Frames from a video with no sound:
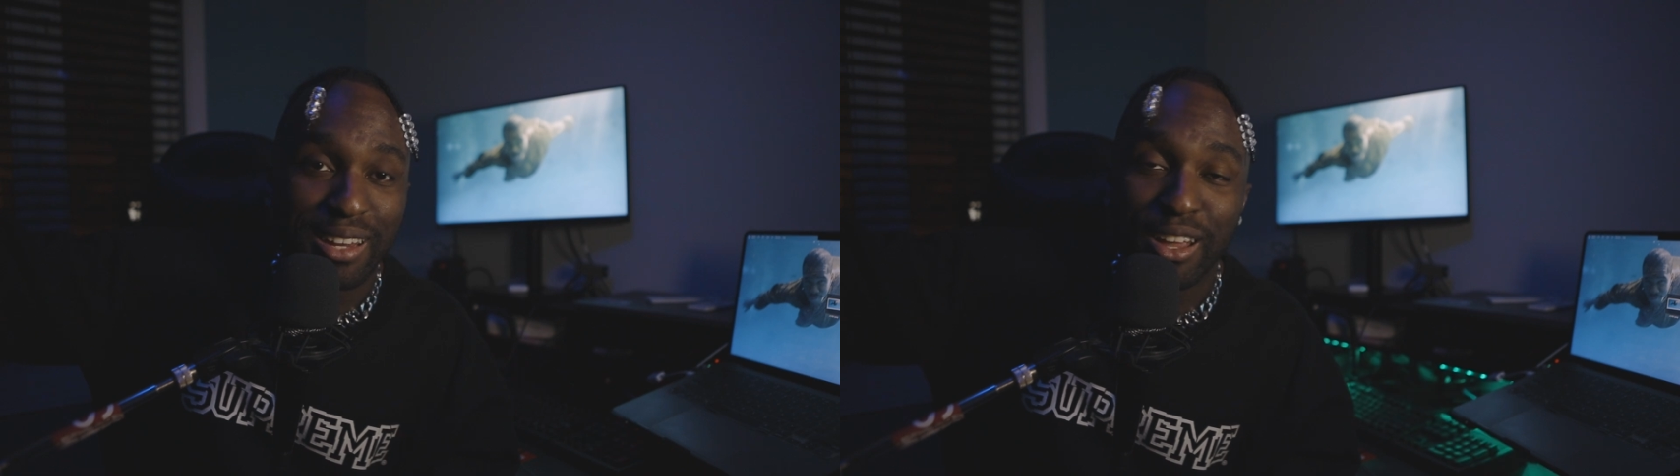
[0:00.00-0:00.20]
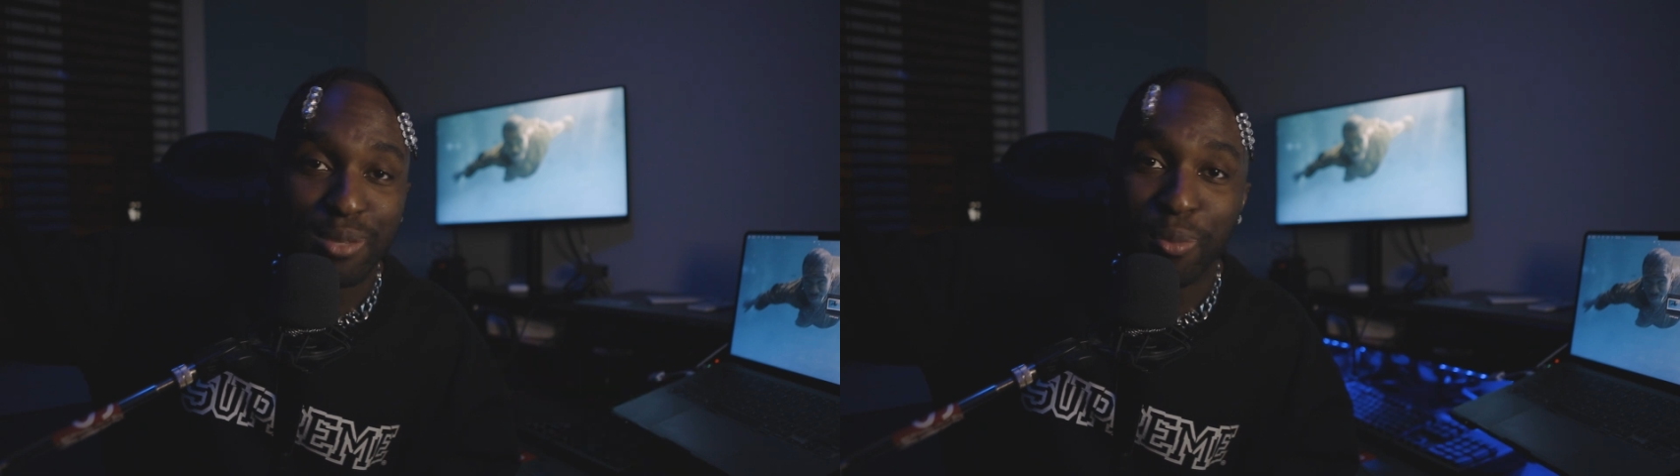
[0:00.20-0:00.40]

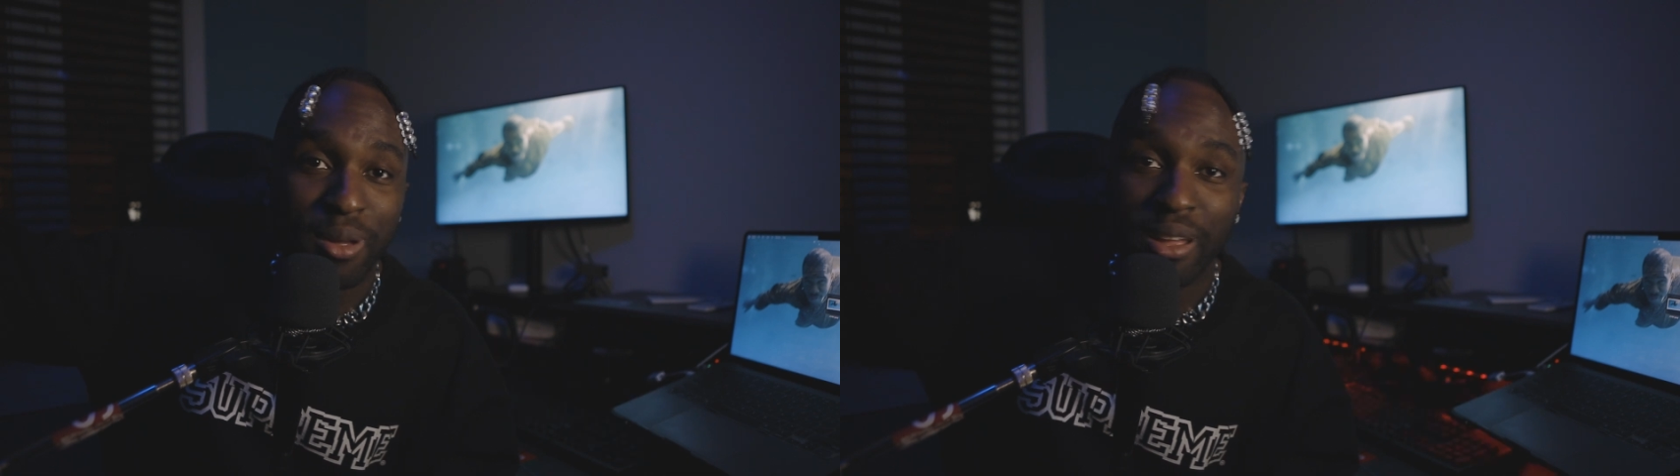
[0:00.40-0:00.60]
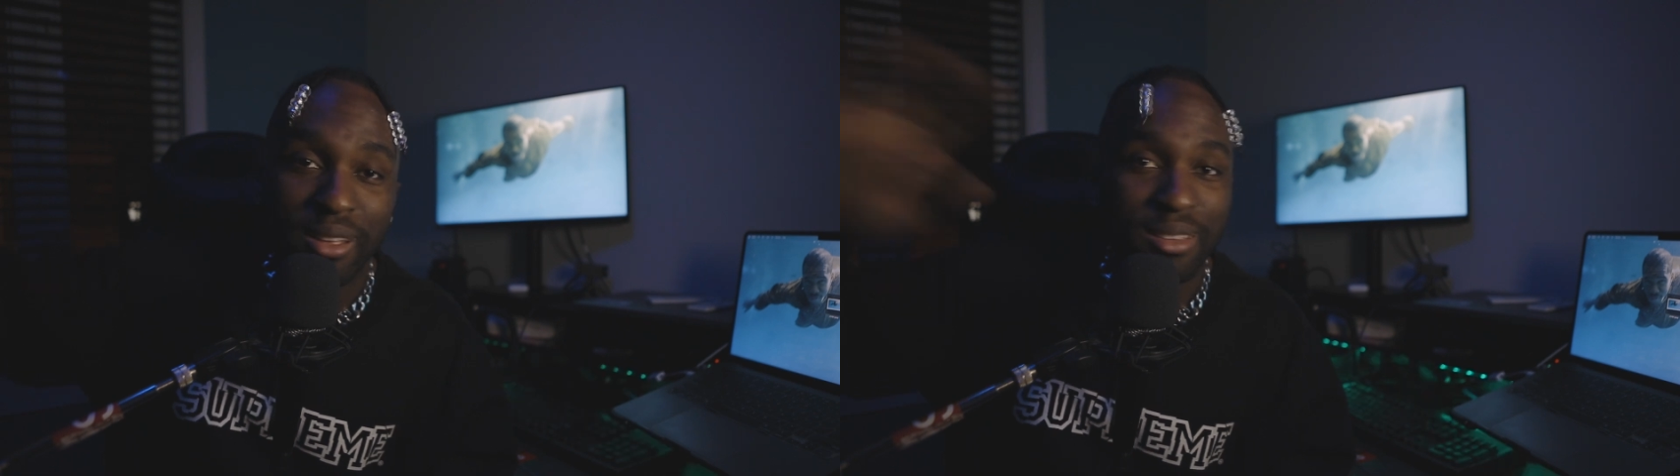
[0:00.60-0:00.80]
that lost me.
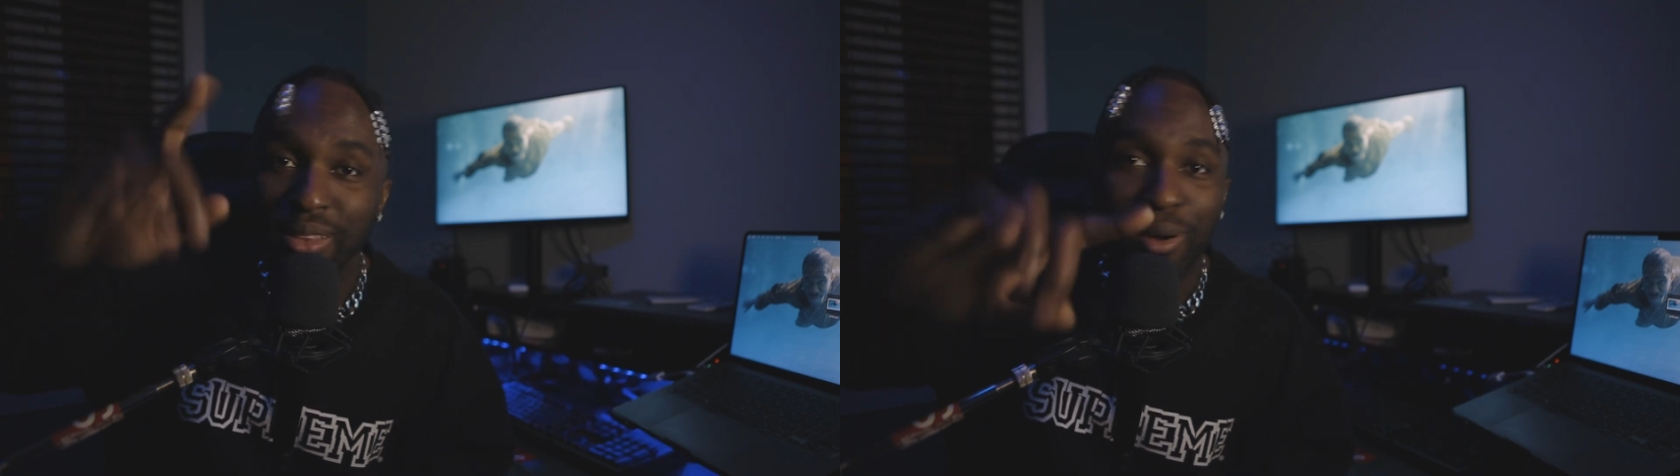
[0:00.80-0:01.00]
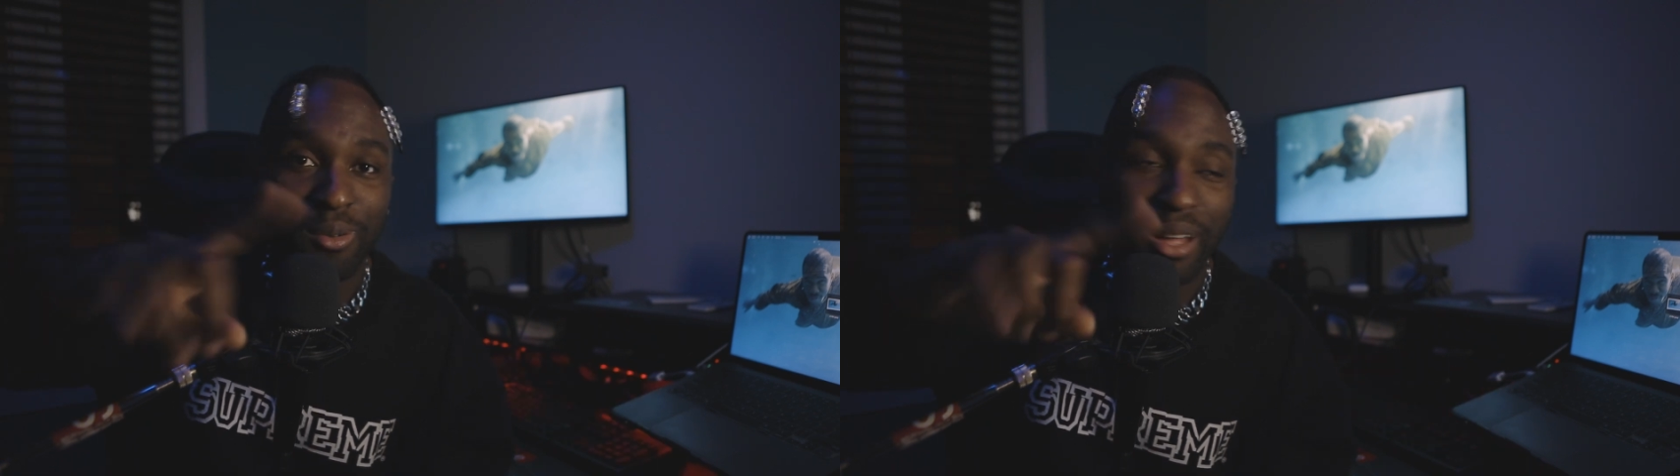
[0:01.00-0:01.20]

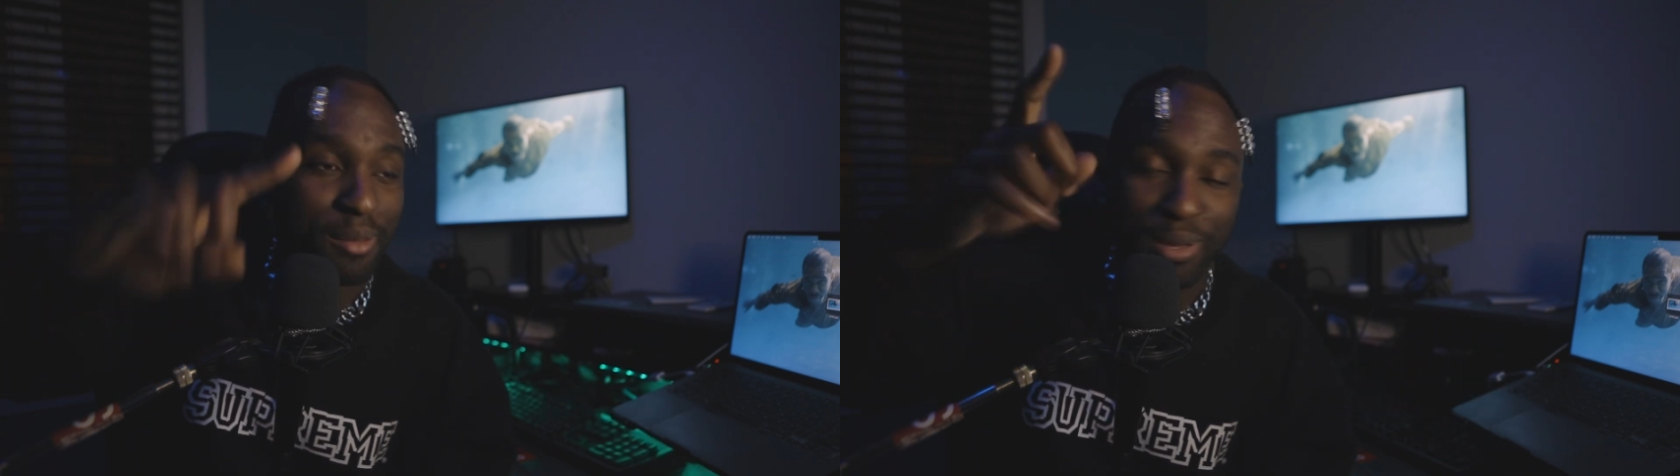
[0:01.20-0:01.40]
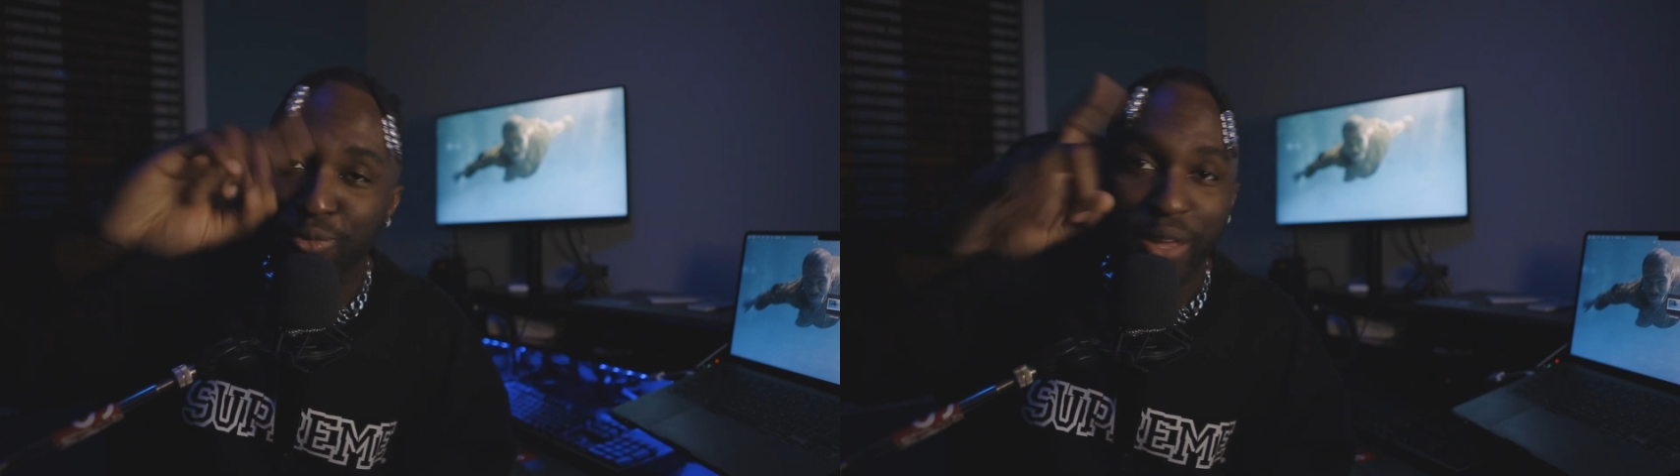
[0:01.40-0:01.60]
No,
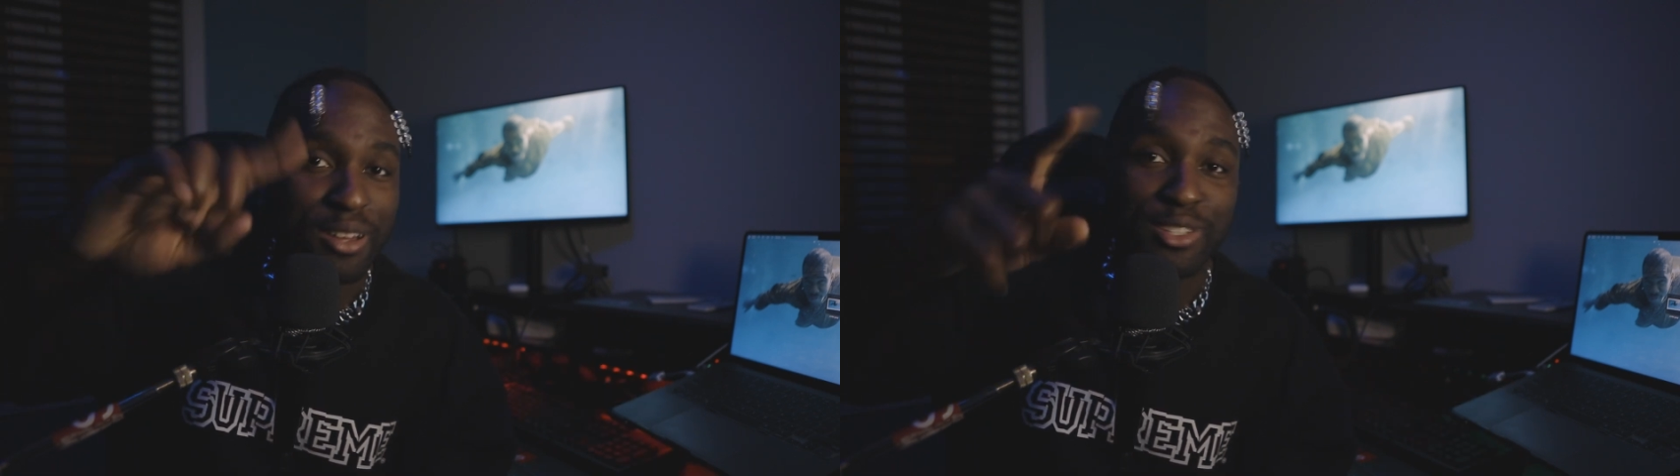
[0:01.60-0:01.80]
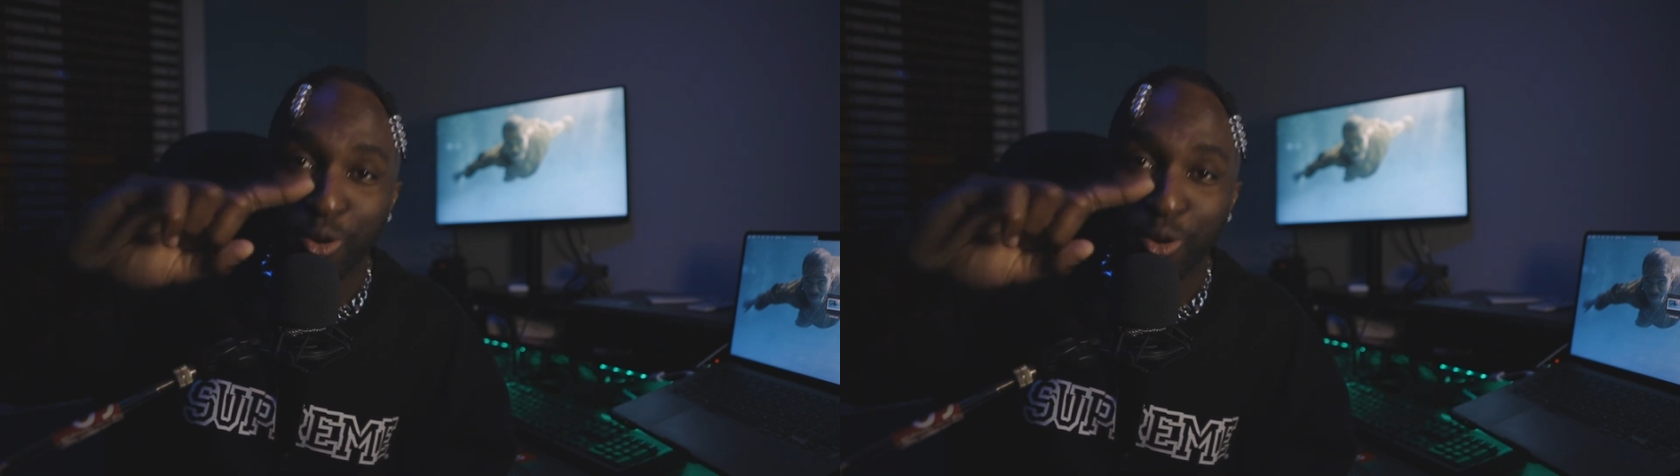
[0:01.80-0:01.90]
I've been a fan of